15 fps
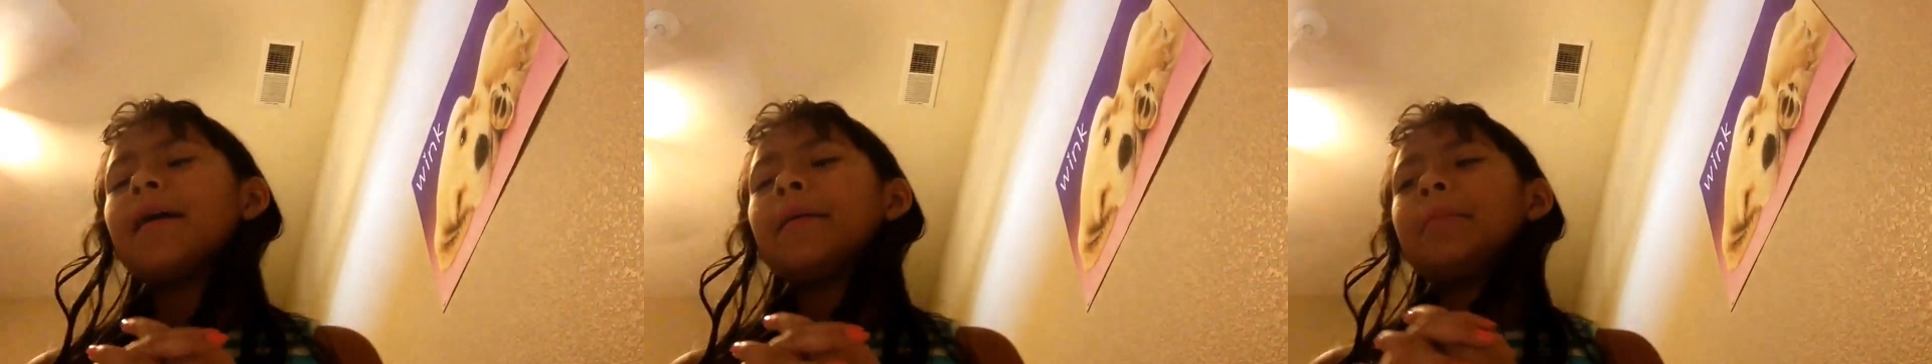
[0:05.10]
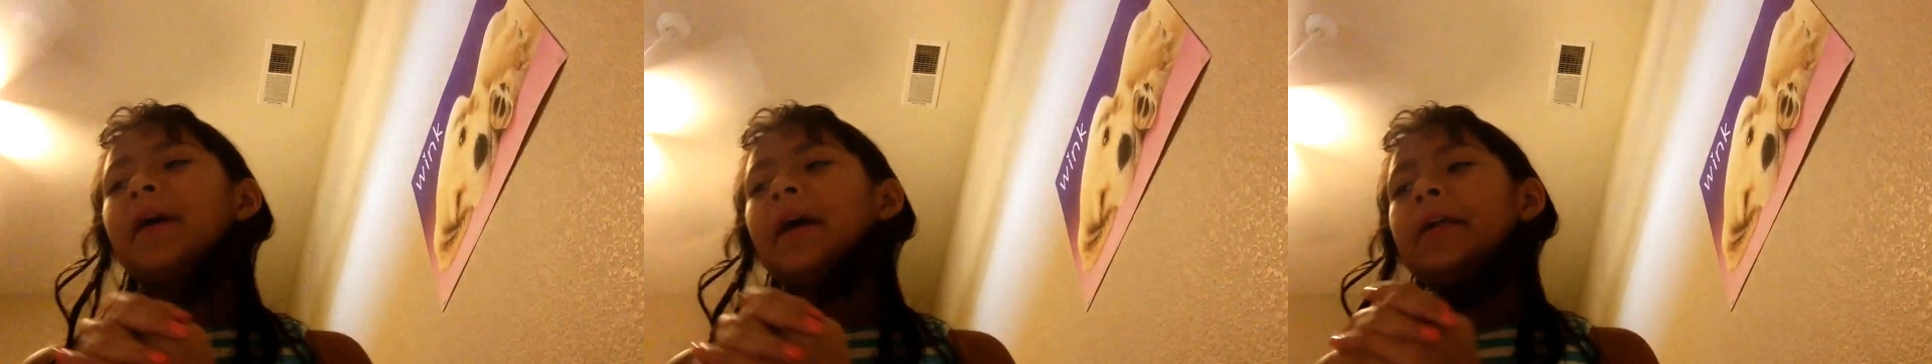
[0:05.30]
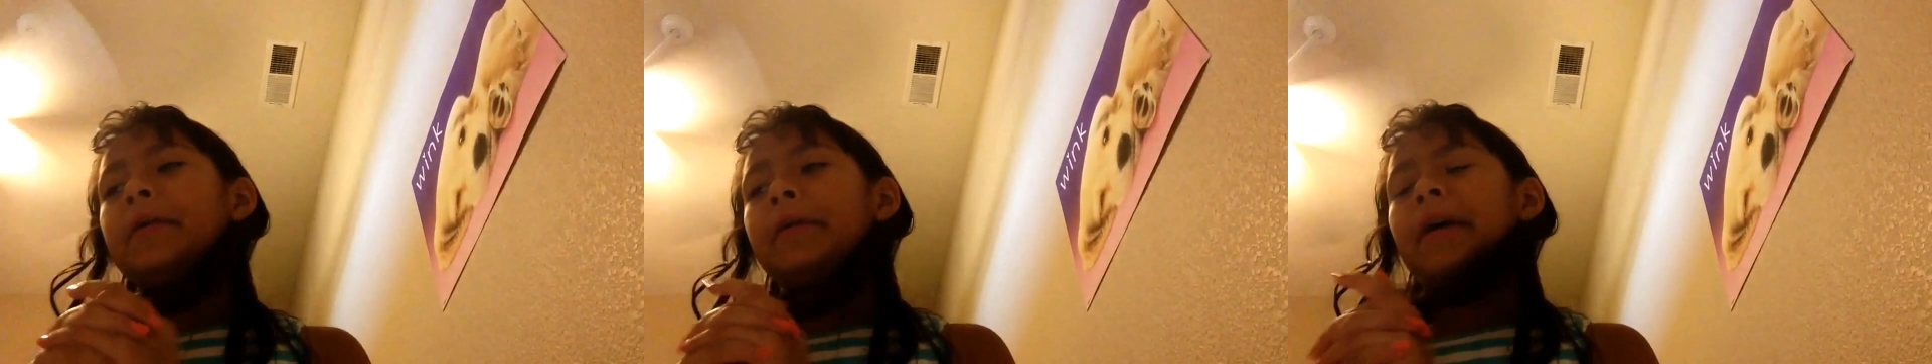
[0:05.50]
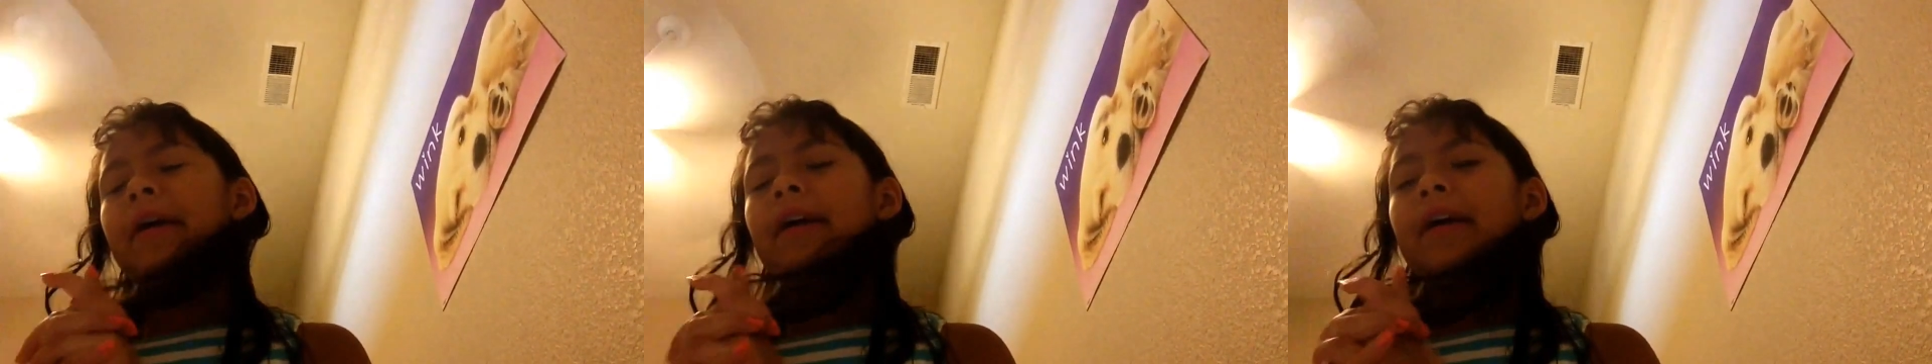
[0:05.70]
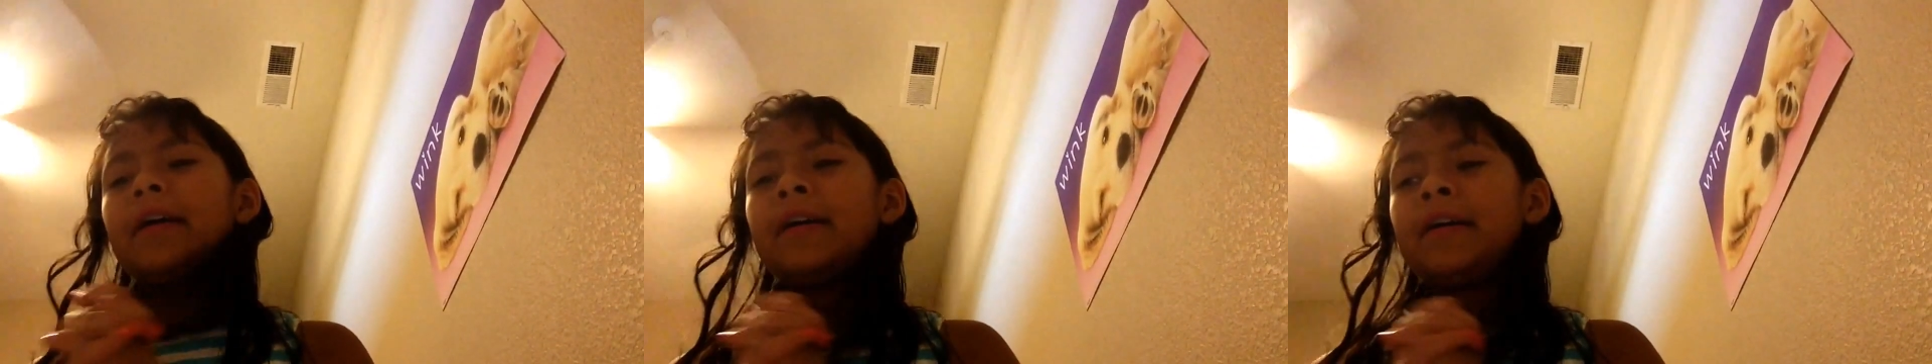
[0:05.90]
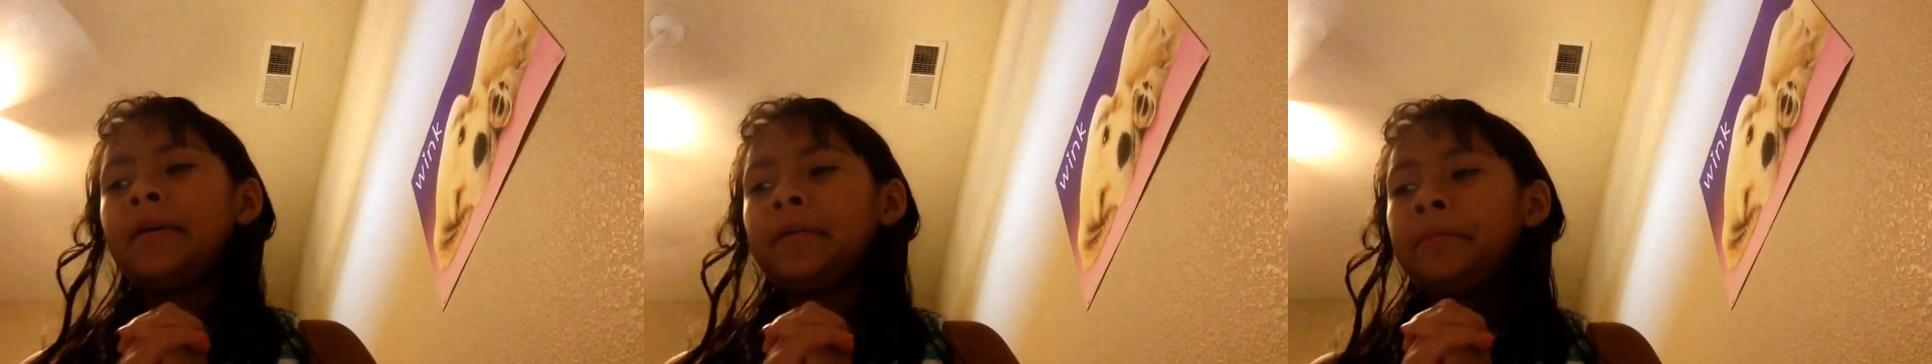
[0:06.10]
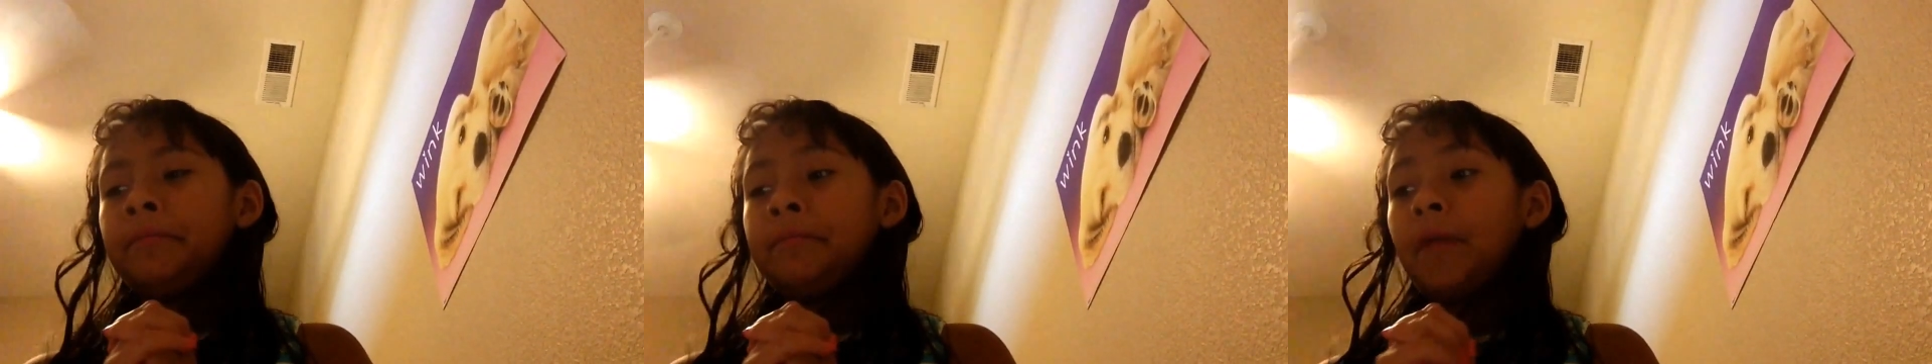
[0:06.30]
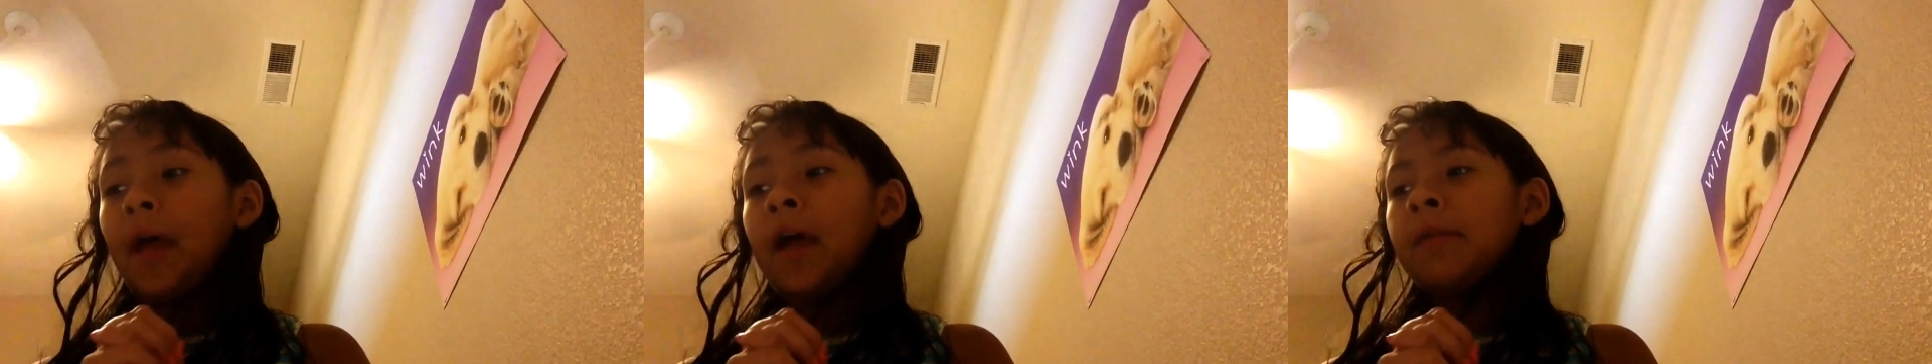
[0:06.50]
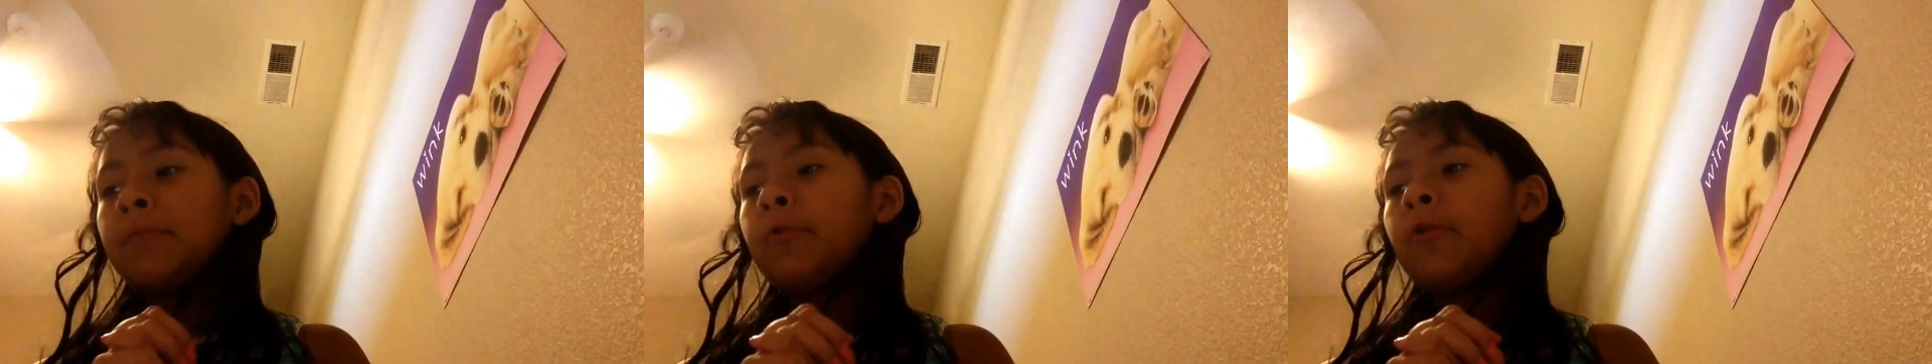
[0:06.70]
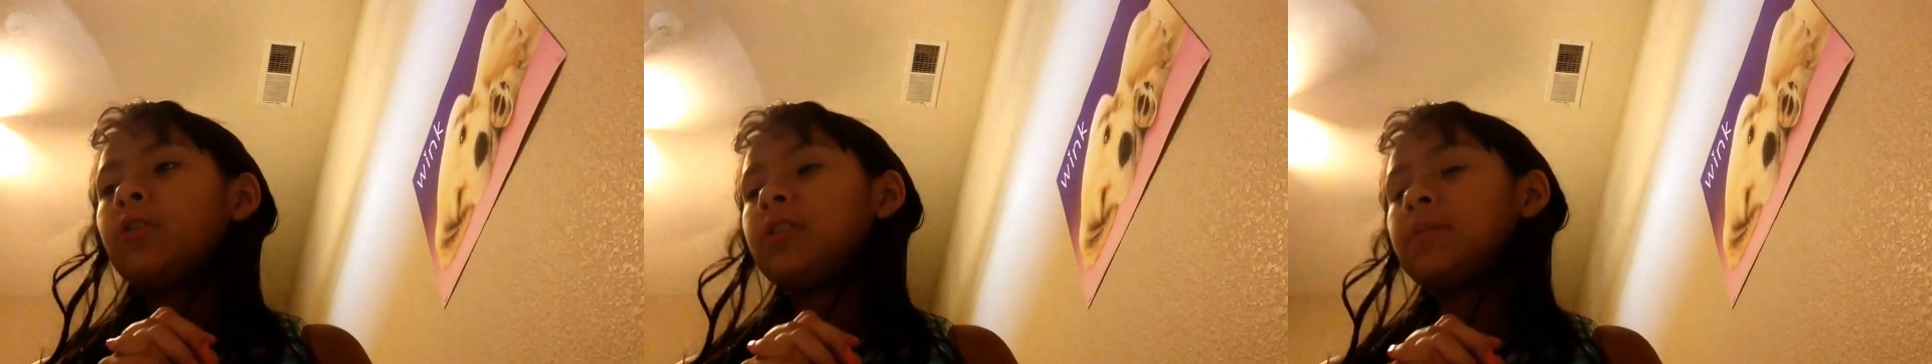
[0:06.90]
but anyway, um, I'm
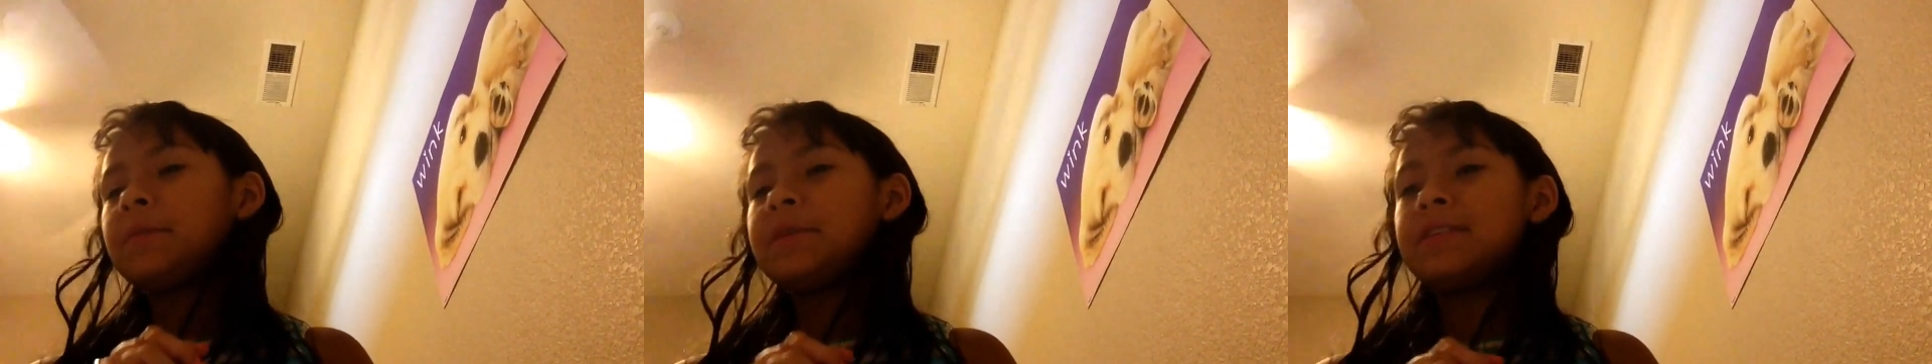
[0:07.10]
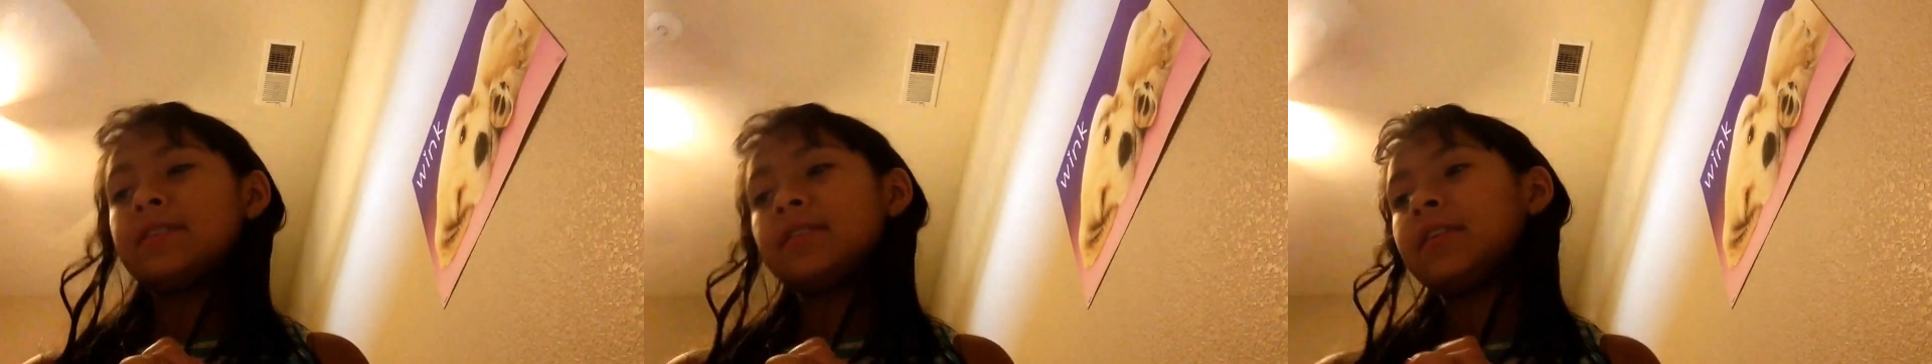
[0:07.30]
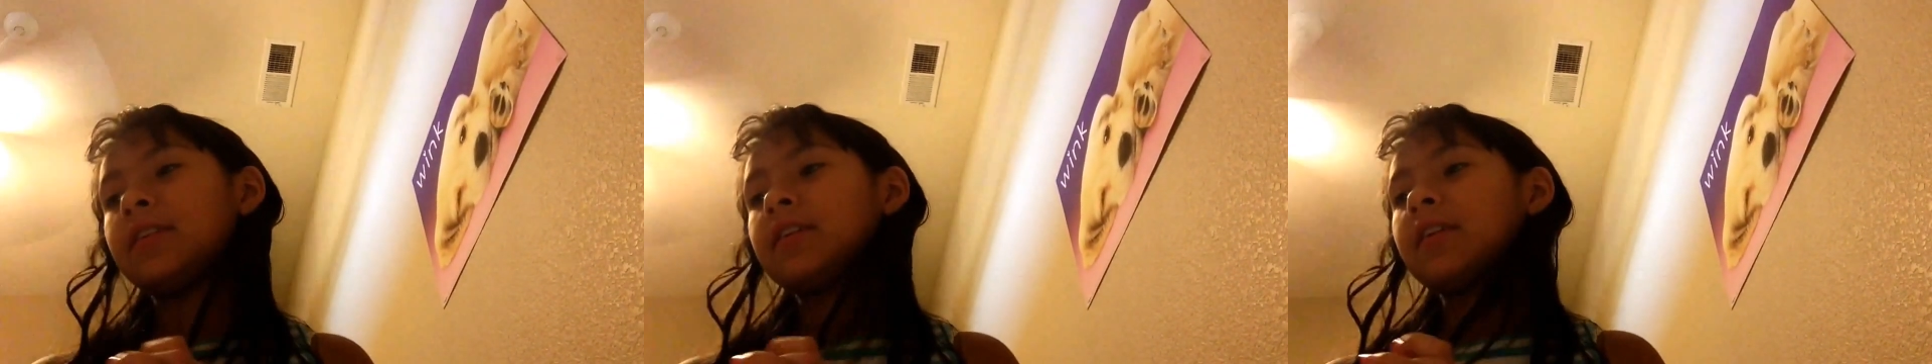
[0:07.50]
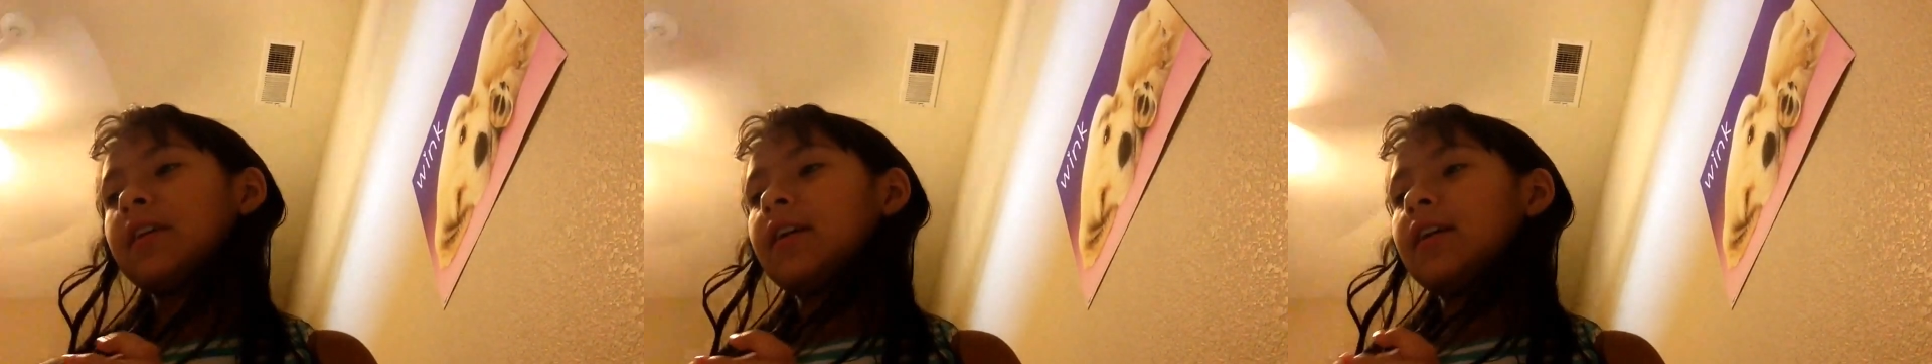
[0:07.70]
going to be singing